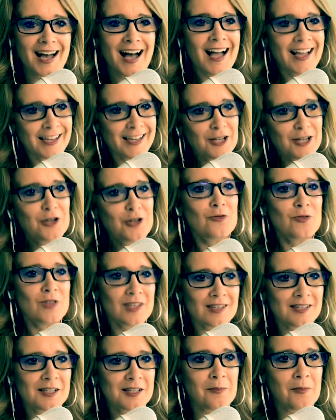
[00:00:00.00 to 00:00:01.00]
I can do
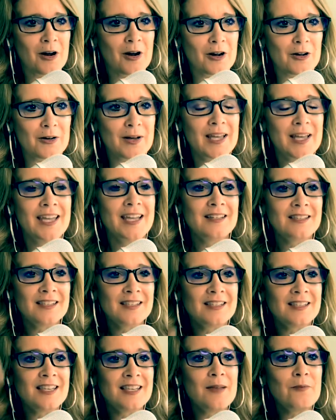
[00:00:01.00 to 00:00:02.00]
this tomorrow. It's the
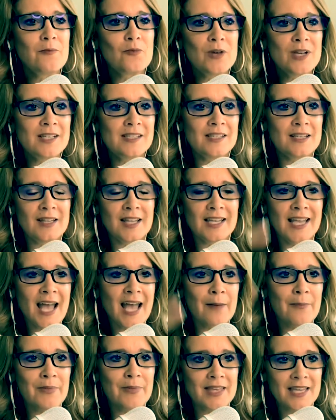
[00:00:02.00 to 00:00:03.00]
same reason the
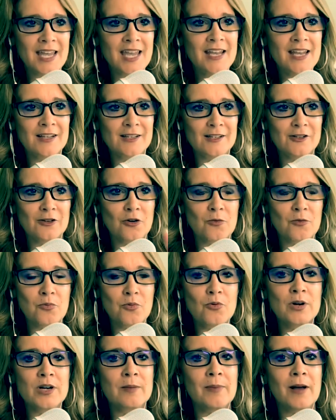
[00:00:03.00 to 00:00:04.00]
gap in the gain is so
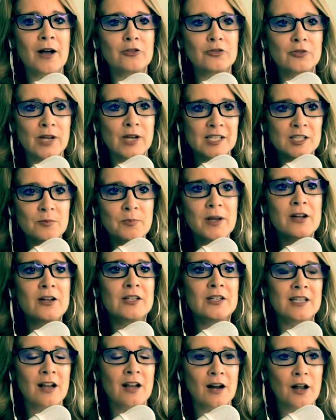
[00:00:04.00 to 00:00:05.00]
important about
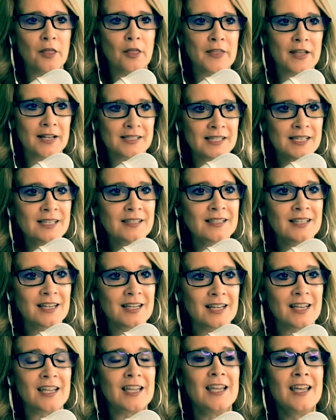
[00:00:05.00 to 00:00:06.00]
transparency and
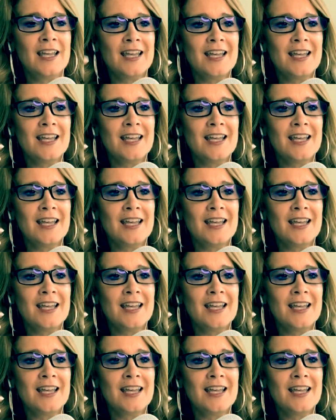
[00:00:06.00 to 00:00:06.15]
authenticity,